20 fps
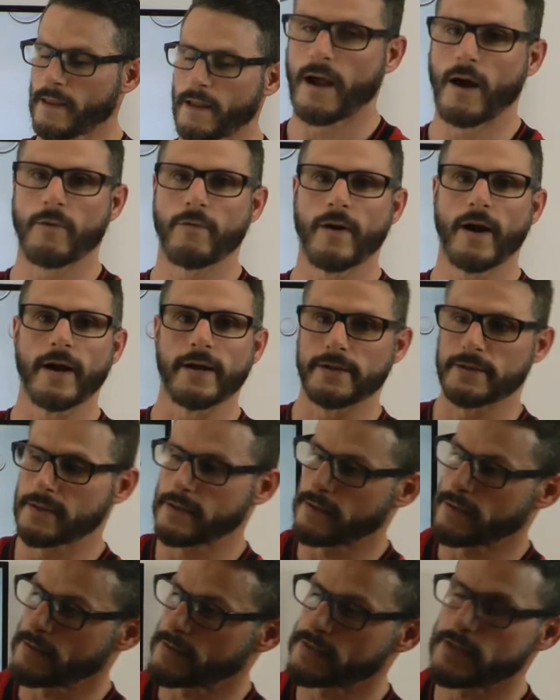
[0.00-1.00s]
All right,
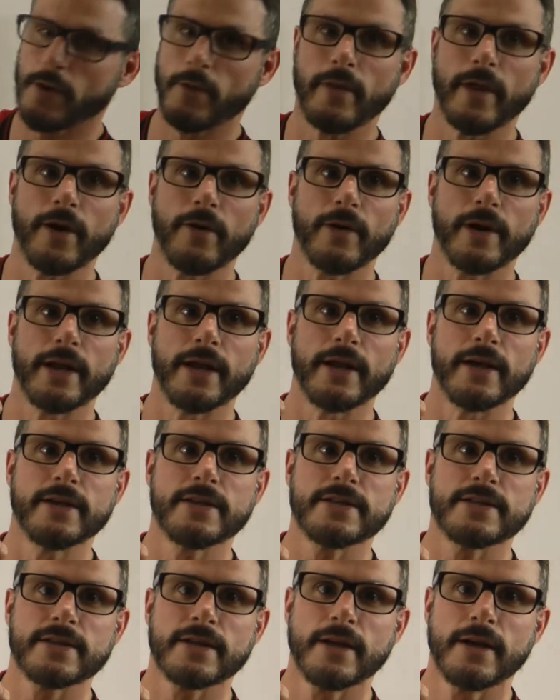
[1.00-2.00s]
so there it
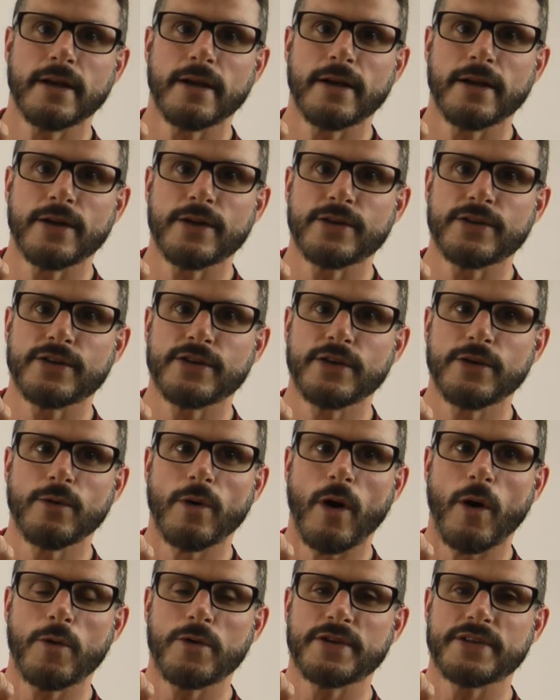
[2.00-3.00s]
is.
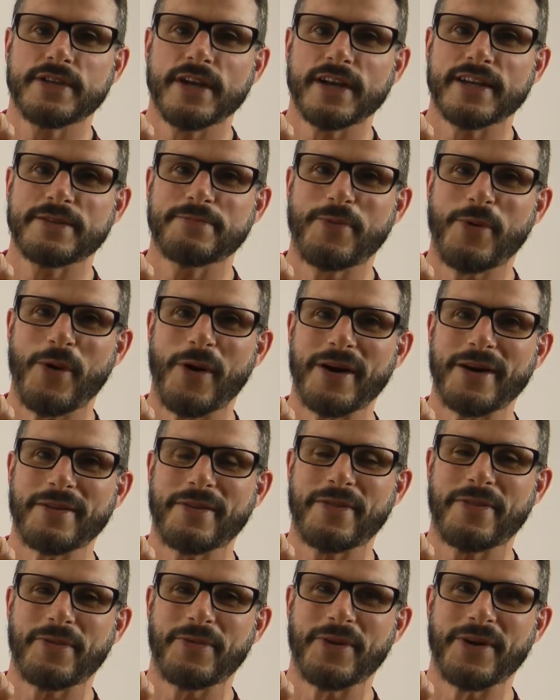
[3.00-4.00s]

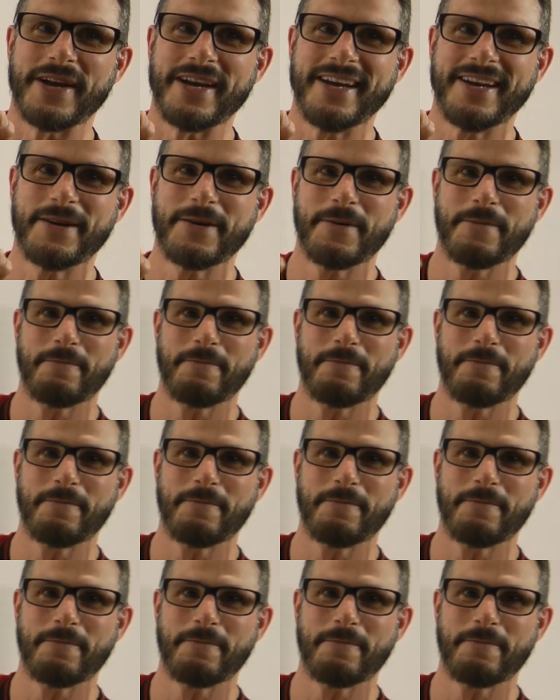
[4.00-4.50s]
206.3.